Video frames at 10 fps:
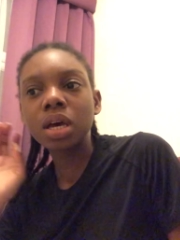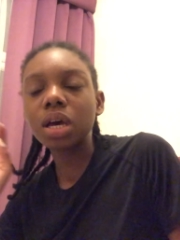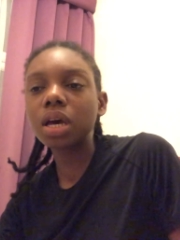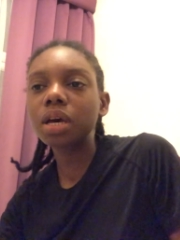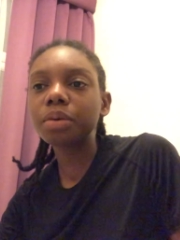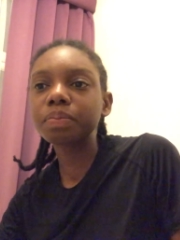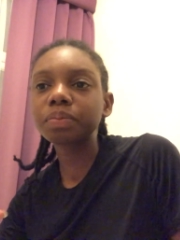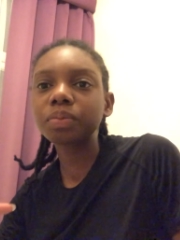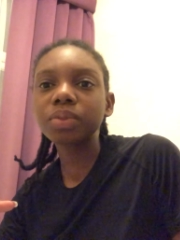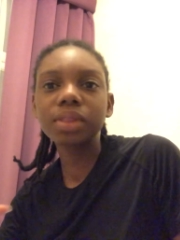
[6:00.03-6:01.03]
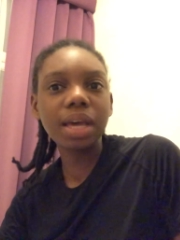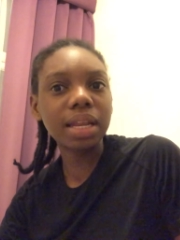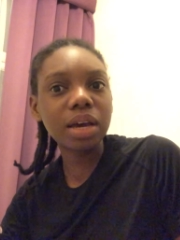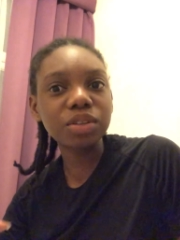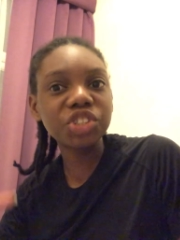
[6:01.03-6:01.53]
they are
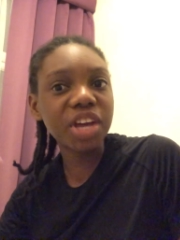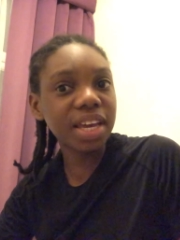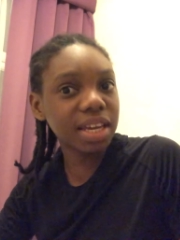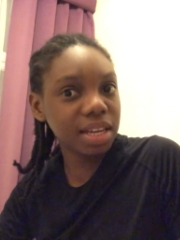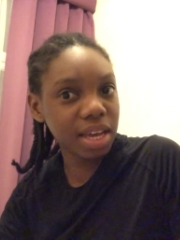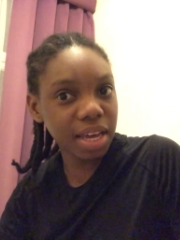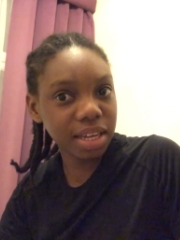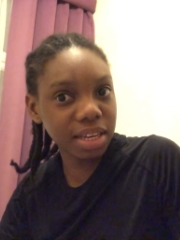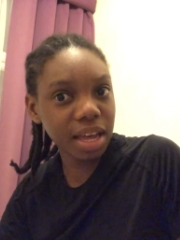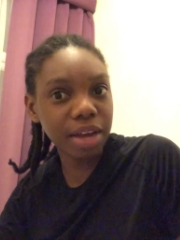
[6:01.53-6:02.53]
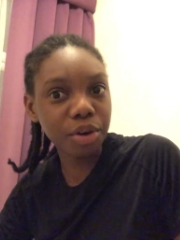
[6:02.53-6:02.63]
now checking in and